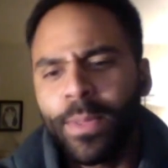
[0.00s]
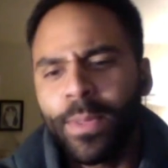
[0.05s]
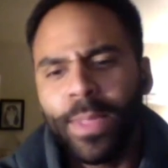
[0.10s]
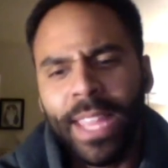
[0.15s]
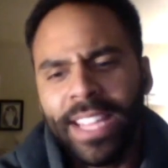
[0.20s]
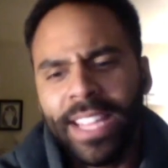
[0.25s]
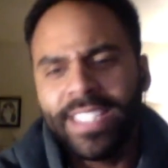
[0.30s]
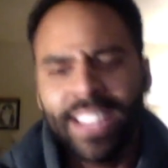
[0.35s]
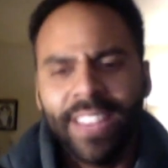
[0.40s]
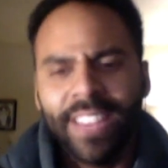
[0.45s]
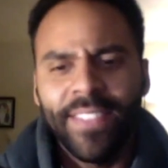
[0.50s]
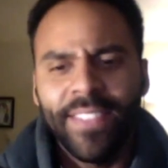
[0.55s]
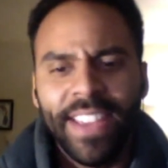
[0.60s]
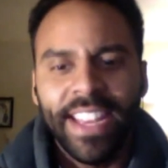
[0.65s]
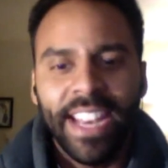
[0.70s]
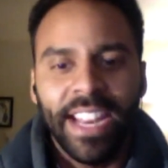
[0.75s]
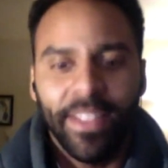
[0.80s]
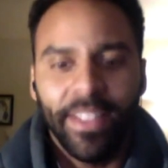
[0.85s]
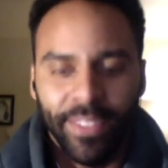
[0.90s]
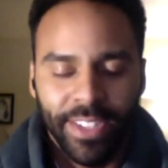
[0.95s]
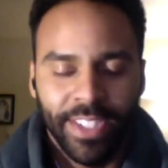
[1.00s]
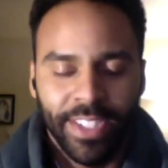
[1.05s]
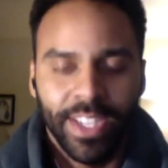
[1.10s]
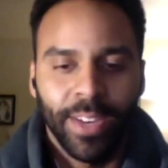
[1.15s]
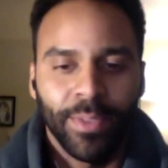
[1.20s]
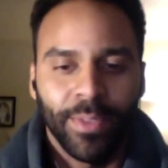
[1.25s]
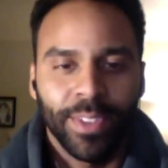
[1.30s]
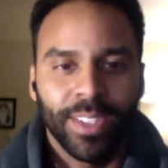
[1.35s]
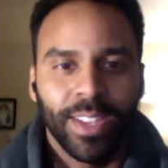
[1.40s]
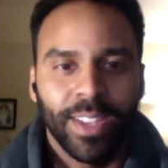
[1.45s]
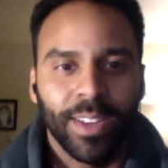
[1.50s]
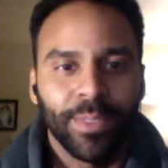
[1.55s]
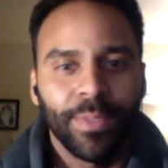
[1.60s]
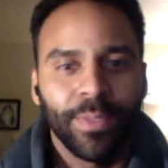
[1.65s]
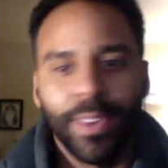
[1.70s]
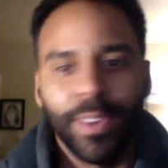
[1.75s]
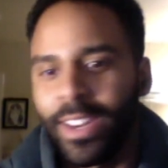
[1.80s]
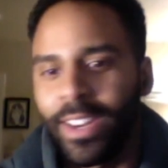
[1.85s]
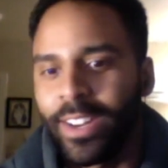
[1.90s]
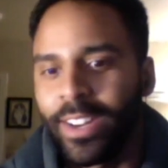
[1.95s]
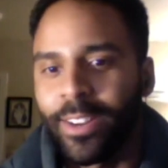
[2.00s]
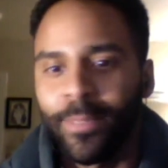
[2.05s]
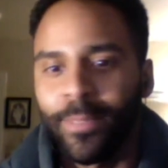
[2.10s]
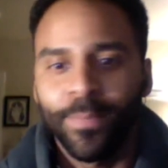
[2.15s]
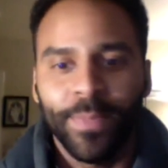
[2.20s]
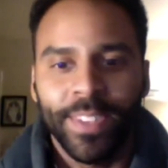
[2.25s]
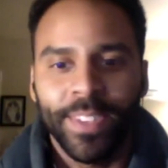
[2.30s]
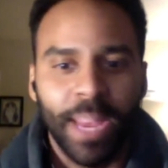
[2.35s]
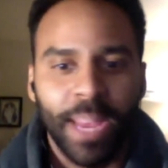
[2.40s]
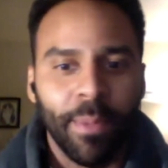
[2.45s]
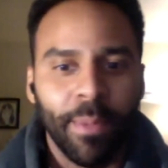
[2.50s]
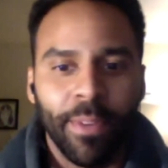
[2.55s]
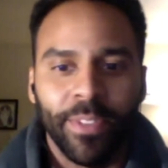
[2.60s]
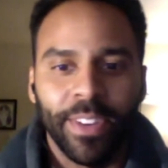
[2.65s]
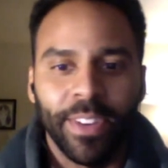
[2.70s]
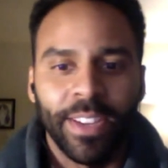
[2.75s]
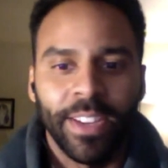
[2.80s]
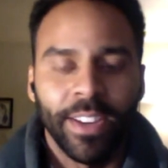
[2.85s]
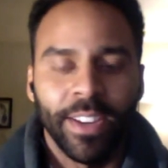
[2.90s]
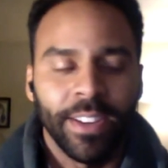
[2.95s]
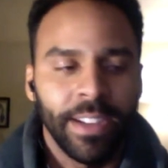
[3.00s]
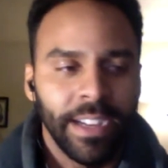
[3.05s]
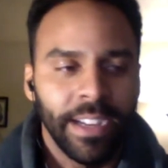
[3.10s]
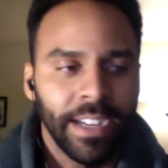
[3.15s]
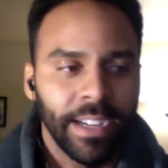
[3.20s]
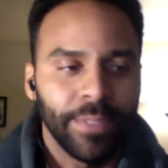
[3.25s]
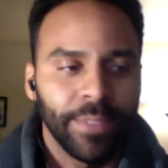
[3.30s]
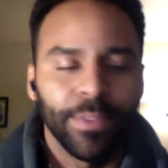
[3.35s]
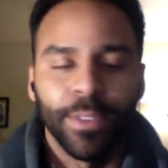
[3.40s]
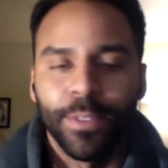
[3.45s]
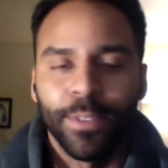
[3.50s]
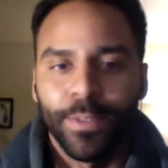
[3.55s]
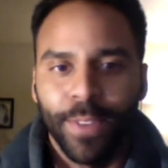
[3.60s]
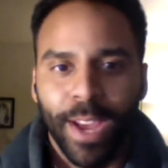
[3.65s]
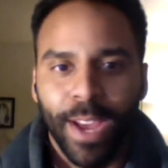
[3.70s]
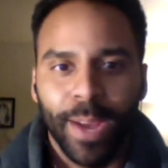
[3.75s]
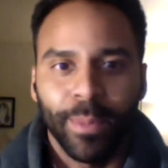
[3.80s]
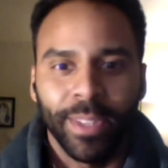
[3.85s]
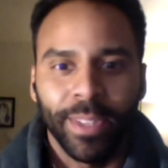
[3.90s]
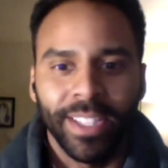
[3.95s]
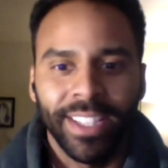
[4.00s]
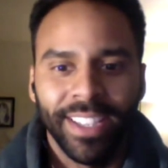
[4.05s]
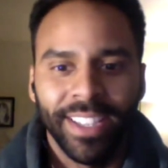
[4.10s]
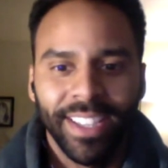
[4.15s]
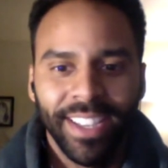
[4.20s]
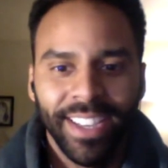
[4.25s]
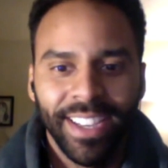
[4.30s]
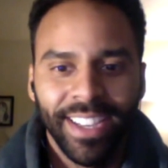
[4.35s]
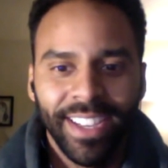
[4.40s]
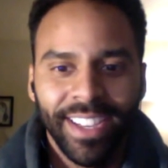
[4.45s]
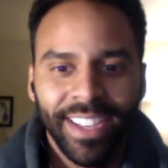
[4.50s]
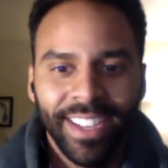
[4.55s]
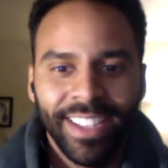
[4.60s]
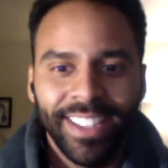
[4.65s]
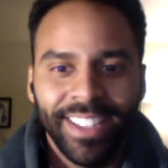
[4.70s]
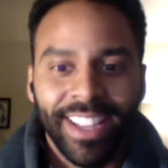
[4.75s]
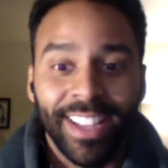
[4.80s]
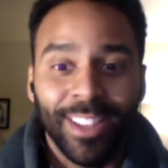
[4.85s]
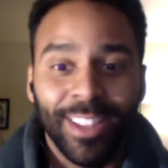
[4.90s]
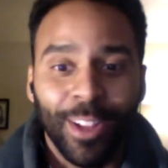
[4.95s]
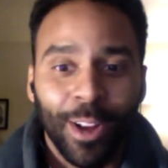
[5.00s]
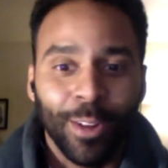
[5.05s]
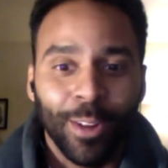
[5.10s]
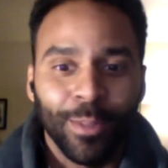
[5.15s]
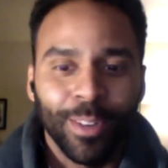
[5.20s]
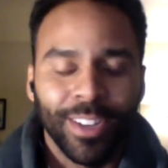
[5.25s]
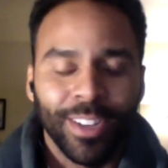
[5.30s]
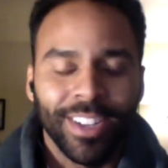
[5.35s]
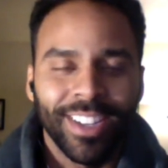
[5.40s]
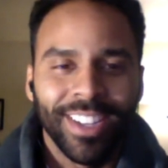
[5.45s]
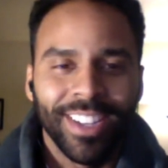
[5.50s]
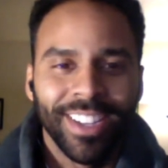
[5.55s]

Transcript: Thanksgiving in and of itself was a lot of fun. Same every year. Food, family, like clockwork.